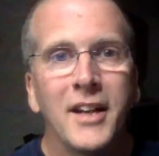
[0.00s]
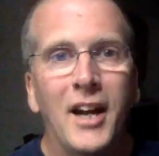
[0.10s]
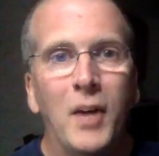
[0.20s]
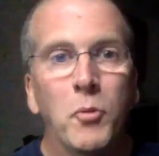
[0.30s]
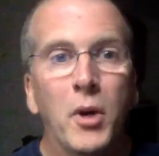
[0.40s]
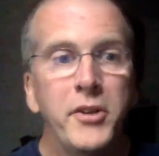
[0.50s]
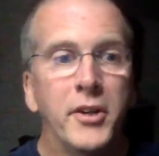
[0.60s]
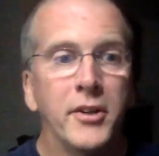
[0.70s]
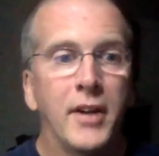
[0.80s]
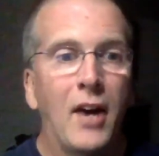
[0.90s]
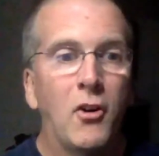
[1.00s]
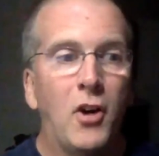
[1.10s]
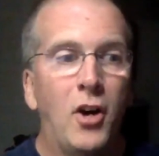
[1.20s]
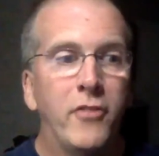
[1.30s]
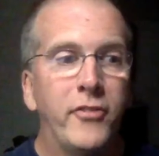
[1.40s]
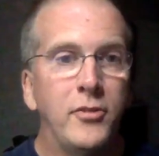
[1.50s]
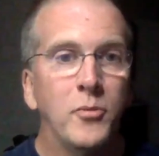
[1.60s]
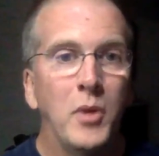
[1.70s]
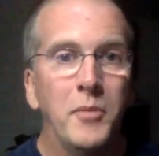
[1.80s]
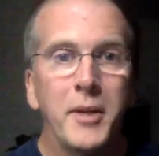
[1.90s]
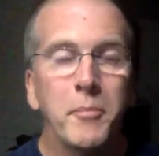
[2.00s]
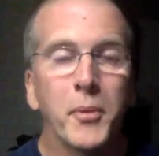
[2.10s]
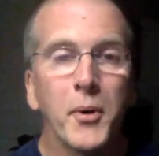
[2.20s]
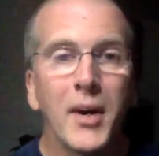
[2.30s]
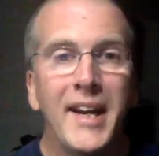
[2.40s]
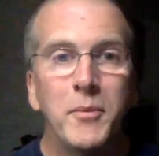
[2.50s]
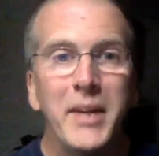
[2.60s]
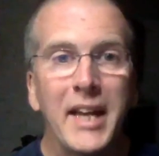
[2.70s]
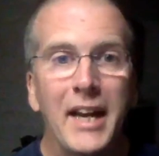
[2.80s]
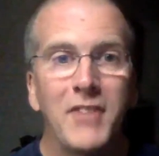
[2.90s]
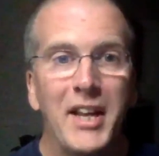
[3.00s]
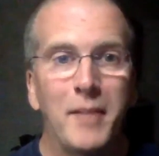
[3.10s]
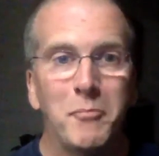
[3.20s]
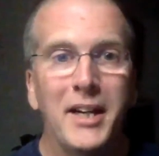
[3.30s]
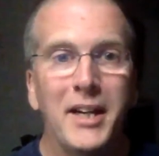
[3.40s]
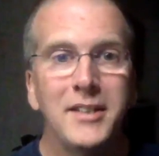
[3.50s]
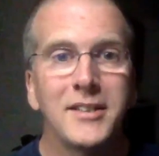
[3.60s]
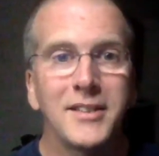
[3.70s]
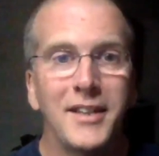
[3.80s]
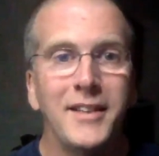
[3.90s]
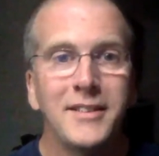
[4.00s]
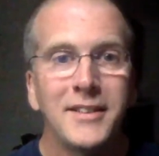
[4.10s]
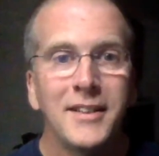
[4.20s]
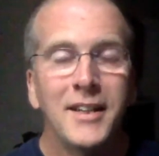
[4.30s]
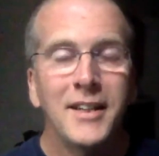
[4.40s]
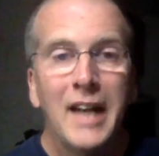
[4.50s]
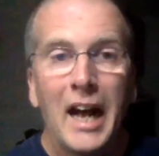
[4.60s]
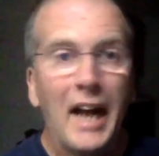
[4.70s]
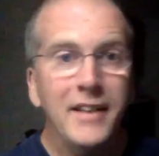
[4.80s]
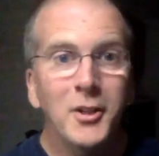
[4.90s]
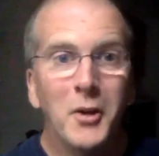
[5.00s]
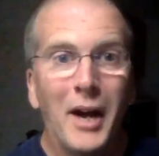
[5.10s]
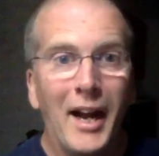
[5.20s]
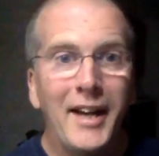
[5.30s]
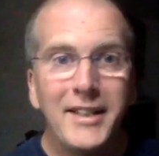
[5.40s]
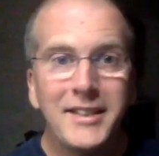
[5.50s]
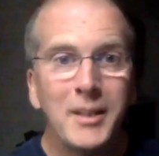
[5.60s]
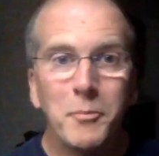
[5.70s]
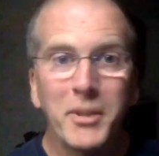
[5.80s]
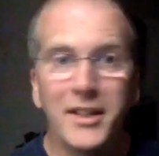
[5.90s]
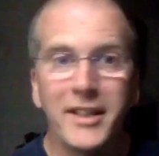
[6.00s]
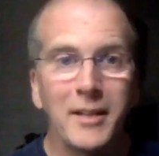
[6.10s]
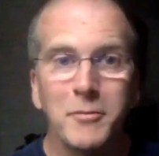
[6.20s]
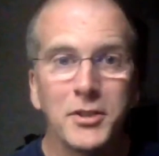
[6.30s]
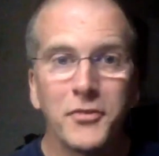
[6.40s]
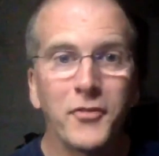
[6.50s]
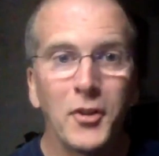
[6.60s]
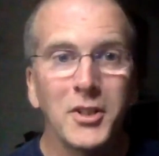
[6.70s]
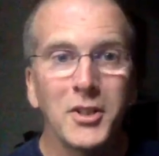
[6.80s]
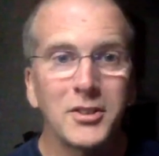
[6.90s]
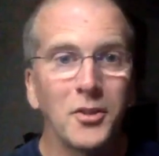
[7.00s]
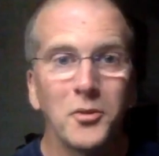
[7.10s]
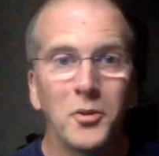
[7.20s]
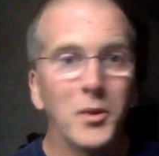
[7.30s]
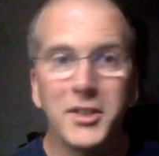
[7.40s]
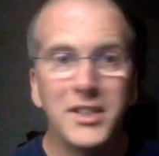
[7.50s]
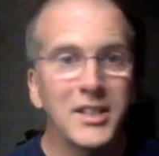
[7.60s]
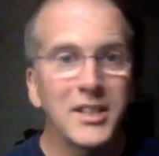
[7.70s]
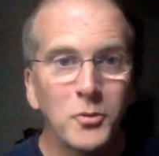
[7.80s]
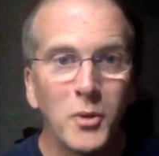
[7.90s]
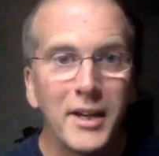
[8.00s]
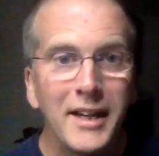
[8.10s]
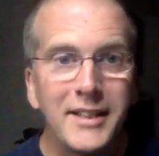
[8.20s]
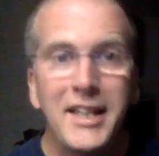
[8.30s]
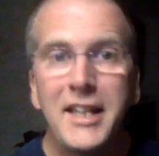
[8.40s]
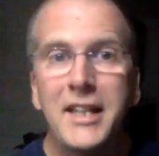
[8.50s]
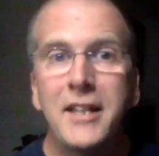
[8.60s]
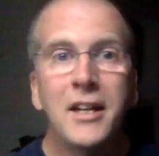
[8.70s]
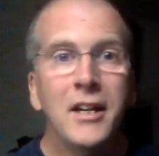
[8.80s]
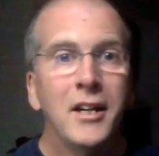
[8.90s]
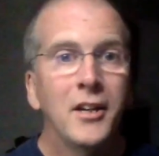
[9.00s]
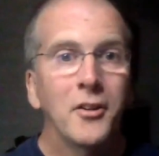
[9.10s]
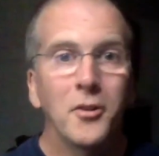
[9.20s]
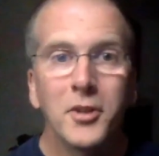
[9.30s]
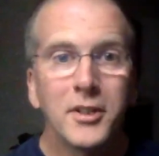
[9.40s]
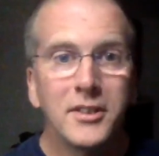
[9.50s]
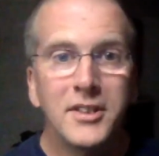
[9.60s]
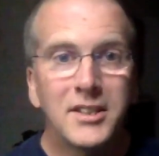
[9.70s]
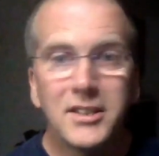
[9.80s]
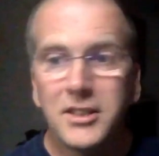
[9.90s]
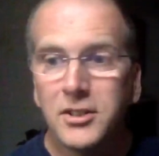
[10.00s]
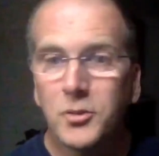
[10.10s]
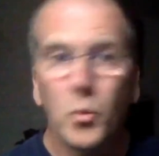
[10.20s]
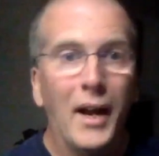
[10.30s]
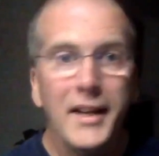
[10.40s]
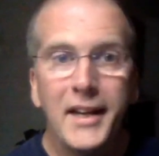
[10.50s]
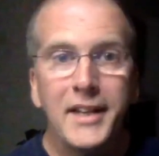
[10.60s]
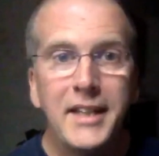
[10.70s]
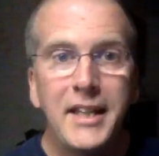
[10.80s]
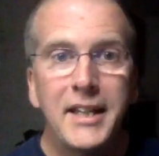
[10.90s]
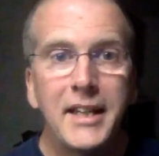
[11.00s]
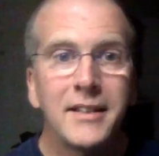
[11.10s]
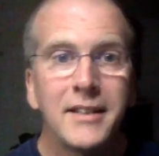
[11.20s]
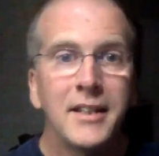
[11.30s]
I wonder how often when we pray, we have that mindset. I know I typically am just focused on, Lord, this is what I need. Lord, this is why I need it.